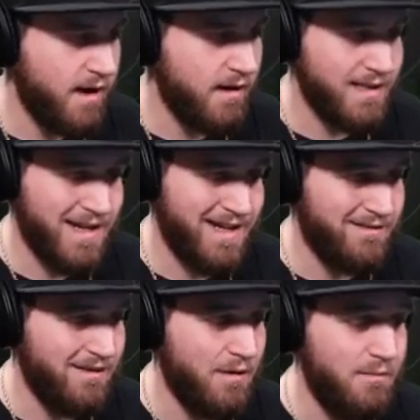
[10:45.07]
now, because I
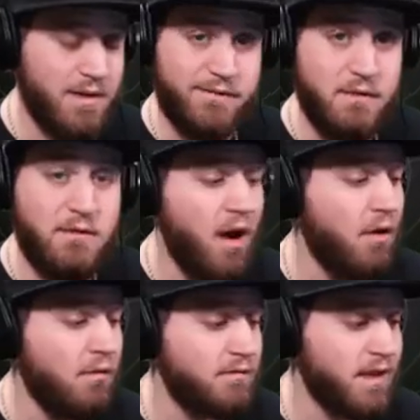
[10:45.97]
don't know. But if you
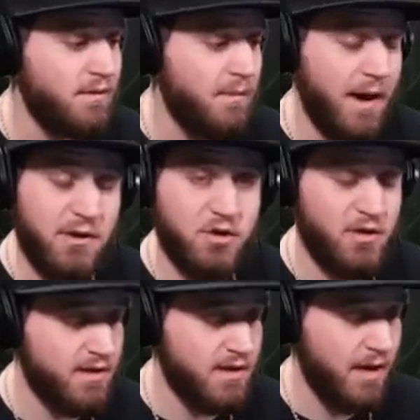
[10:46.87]
know, then you might
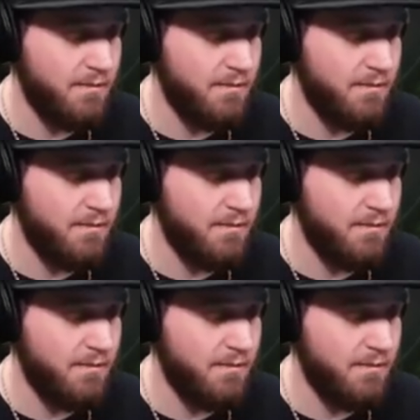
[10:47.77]
enjoy this